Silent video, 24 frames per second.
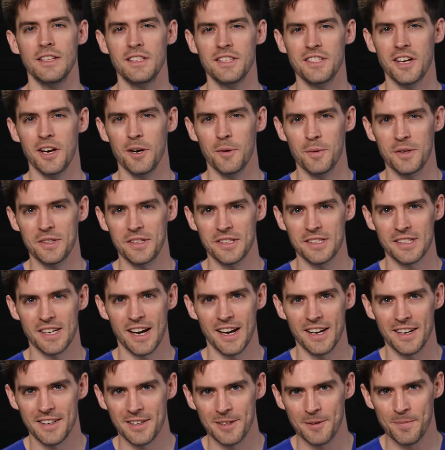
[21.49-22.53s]
Let's start with
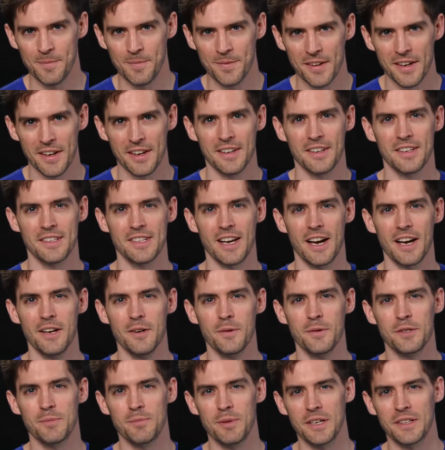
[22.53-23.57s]
Designer.
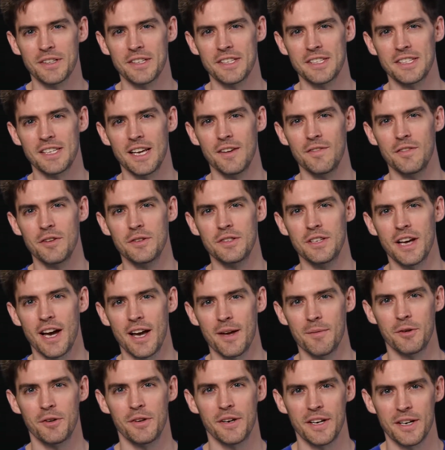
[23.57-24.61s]
Designer was built to save you
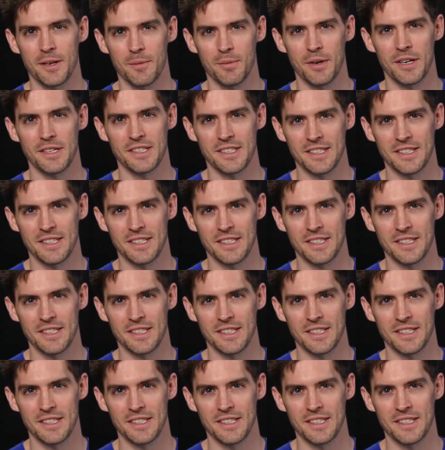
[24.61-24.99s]
time creating